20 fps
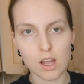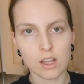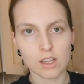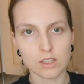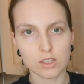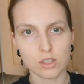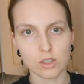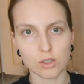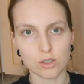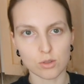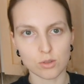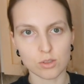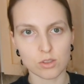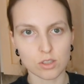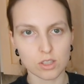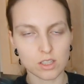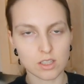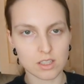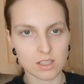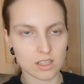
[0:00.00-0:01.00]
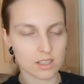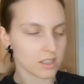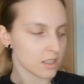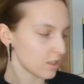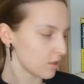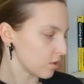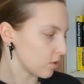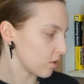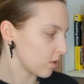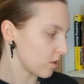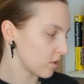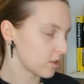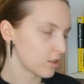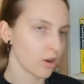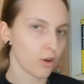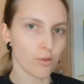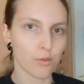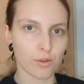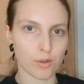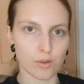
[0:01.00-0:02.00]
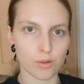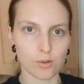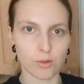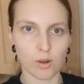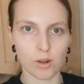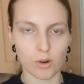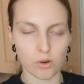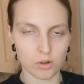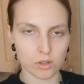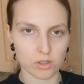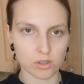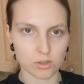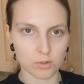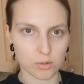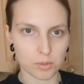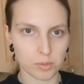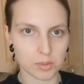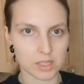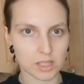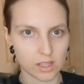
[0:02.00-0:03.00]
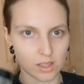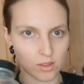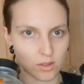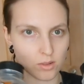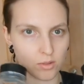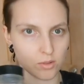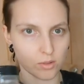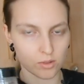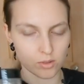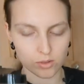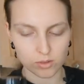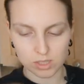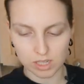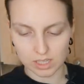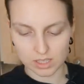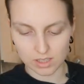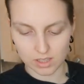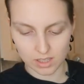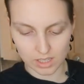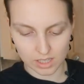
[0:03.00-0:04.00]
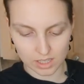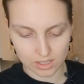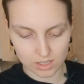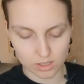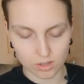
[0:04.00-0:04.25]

to use to season your tofu or your sweet potato or those kinds of things.